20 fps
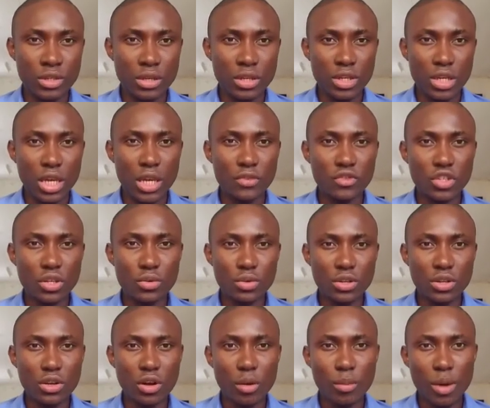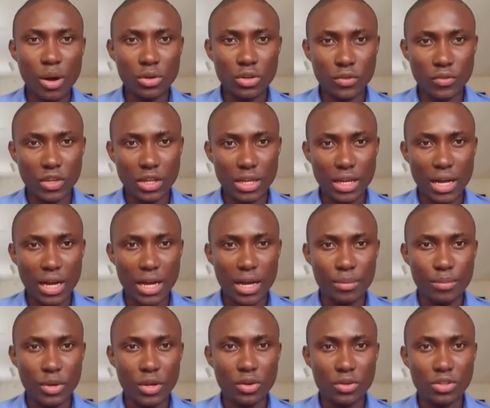couldn't come out of the car
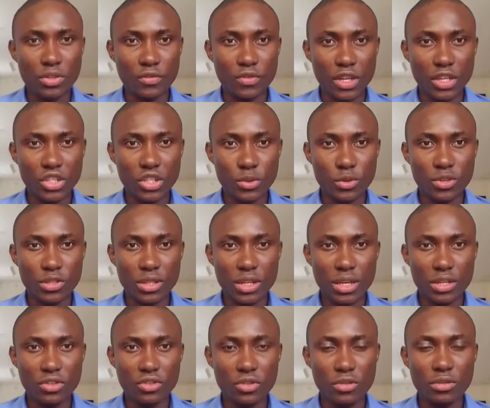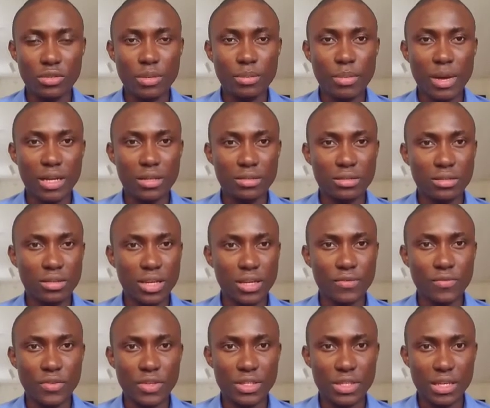because of that, she was scared Deontay might
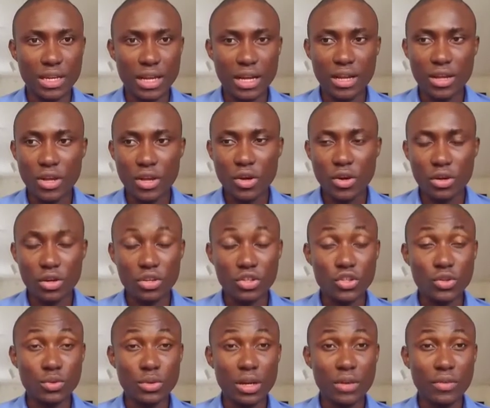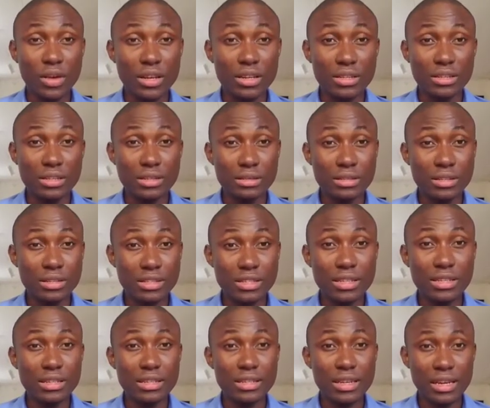get physical. Okay, she would have at least
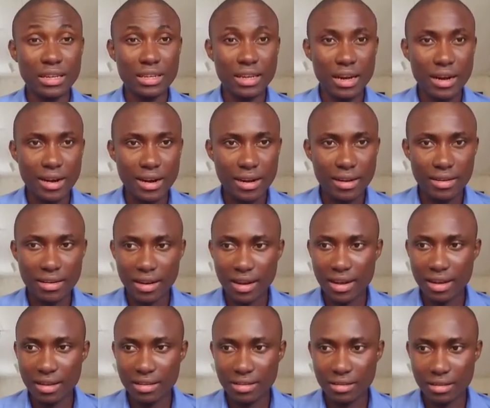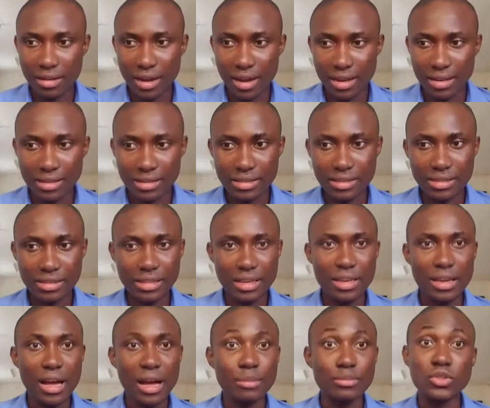still in that car, at least
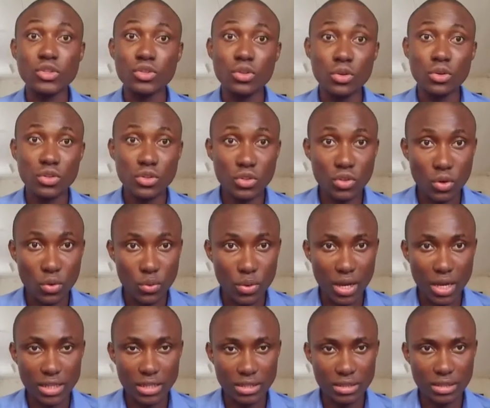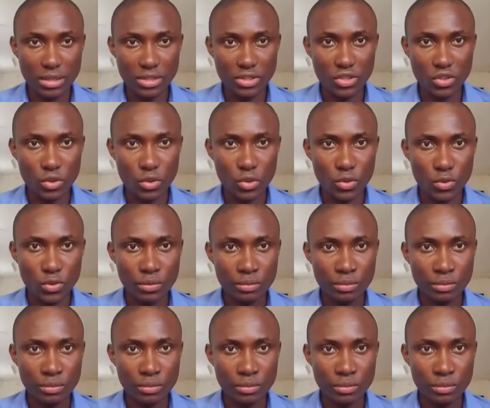say, "I'm so sorry I did this to you."